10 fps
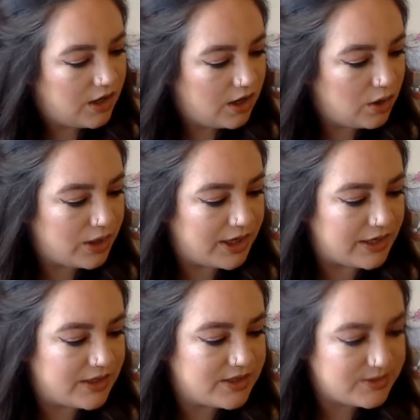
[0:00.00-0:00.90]
Okay,
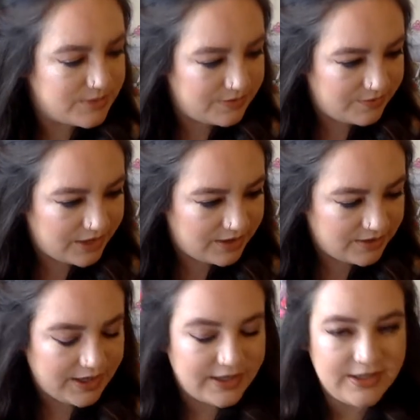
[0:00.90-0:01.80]
and to be fair,
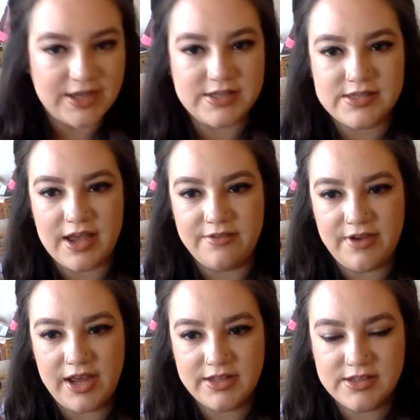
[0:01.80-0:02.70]
like, yes, I've
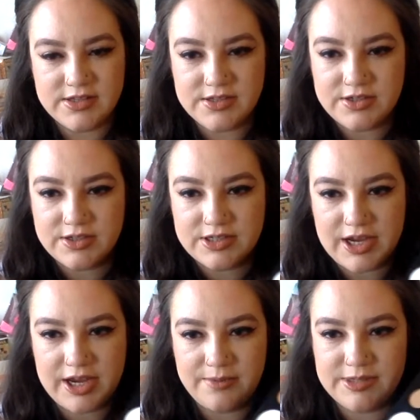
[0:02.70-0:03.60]
had this a long
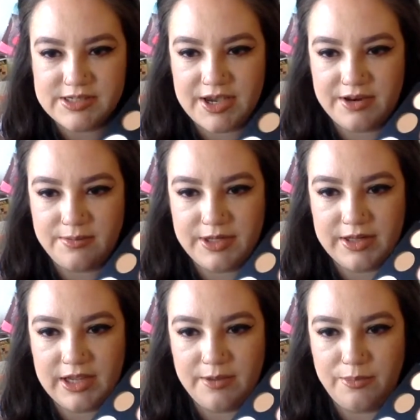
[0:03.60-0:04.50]
time. It's kind of been
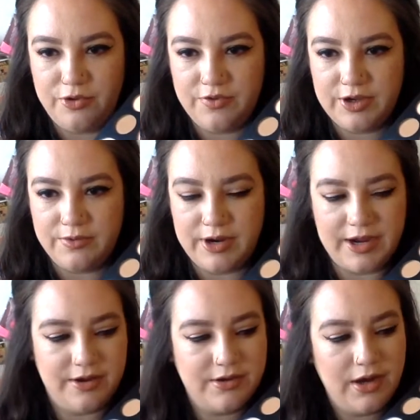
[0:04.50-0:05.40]
like moving
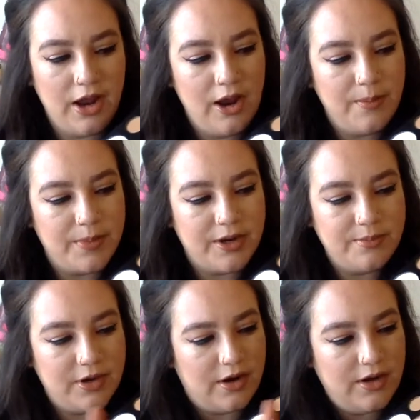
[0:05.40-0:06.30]
around, but I'm
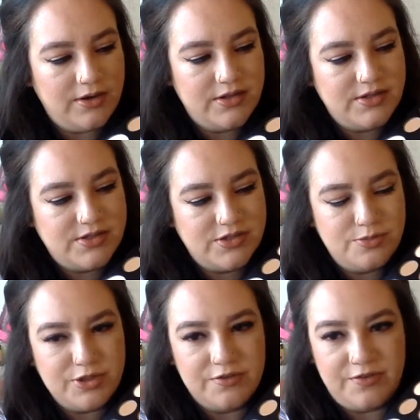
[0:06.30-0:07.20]
not a
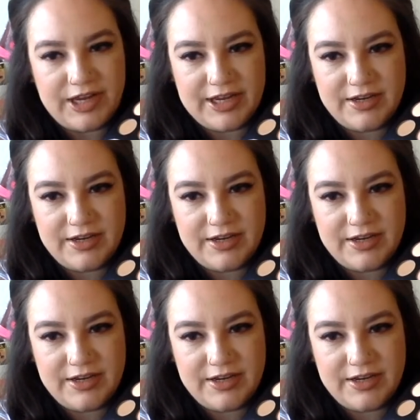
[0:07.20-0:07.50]
super fan